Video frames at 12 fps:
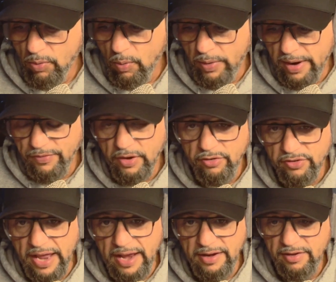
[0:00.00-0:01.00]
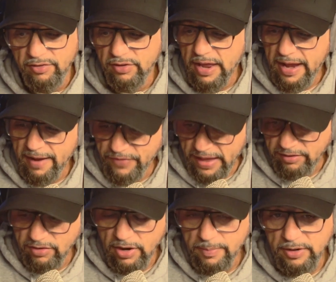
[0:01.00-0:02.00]
what I have to understand is if that's
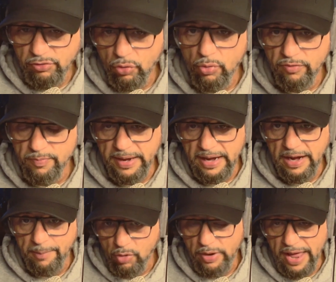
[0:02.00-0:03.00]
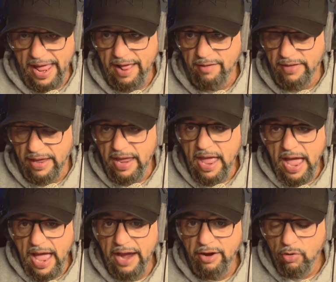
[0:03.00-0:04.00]
going to be true of me and I'm going to have a
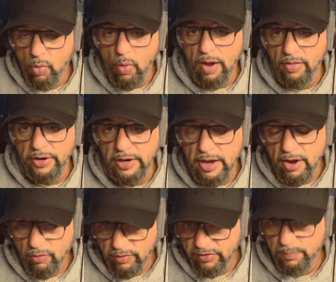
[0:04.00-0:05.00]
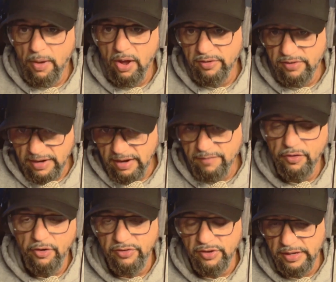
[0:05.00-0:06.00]
higher quality response in
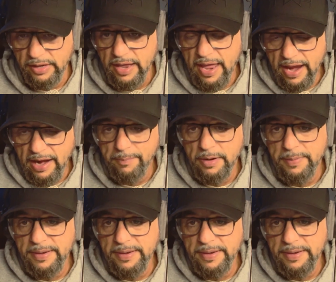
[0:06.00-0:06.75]
adversity and I'm going to be